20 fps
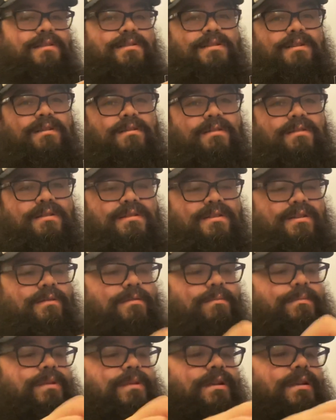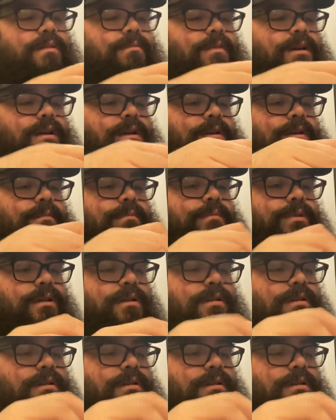So let's open him up.